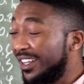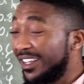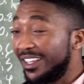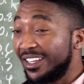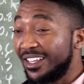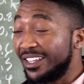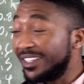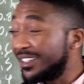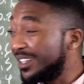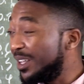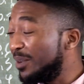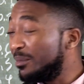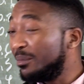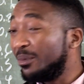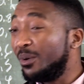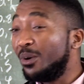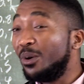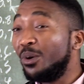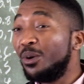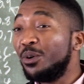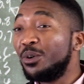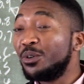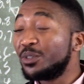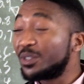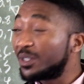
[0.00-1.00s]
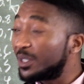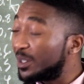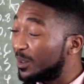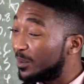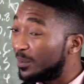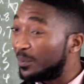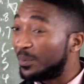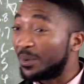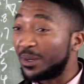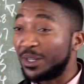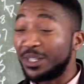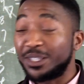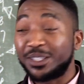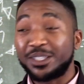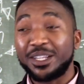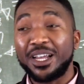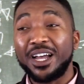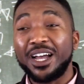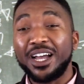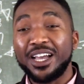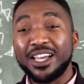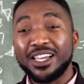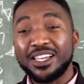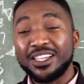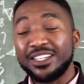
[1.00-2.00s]
is the most
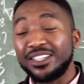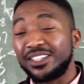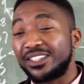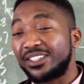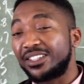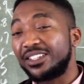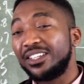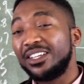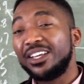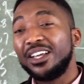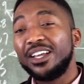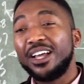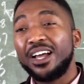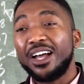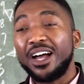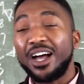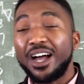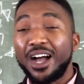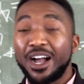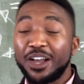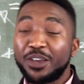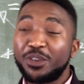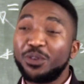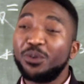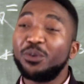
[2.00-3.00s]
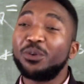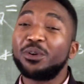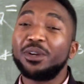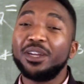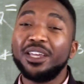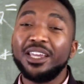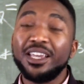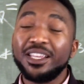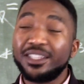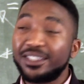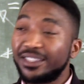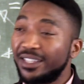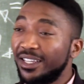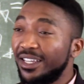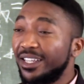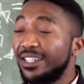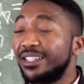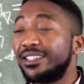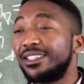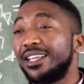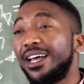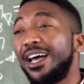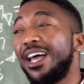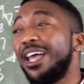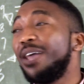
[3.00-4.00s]
precise, accurate
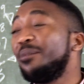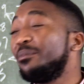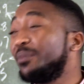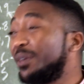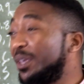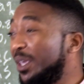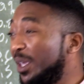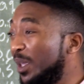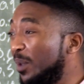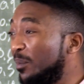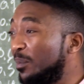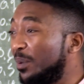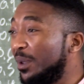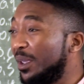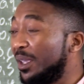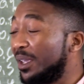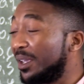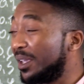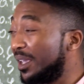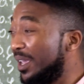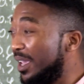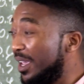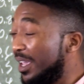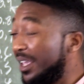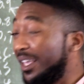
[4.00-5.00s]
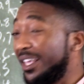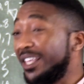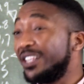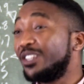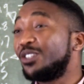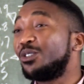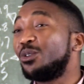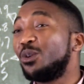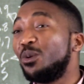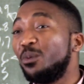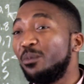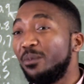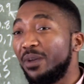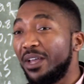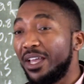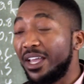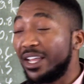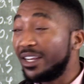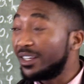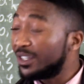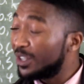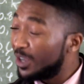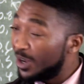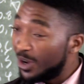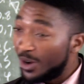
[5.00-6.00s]
timekeeping
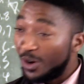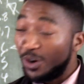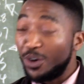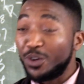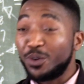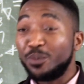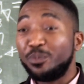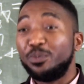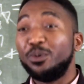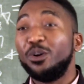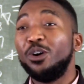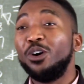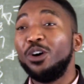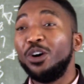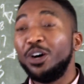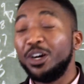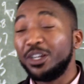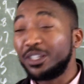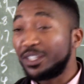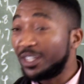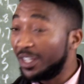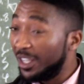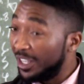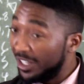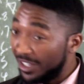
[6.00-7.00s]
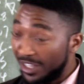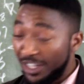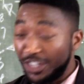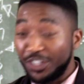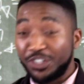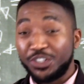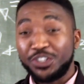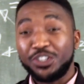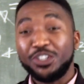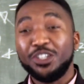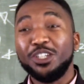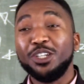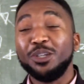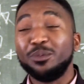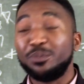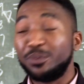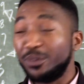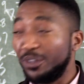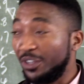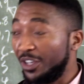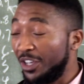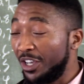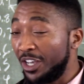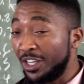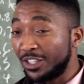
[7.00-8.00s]
instrument on board the ship.
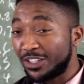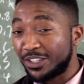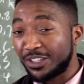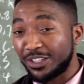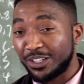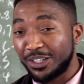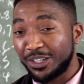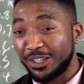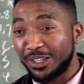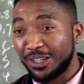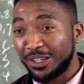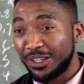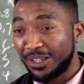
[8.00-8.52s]
Yes?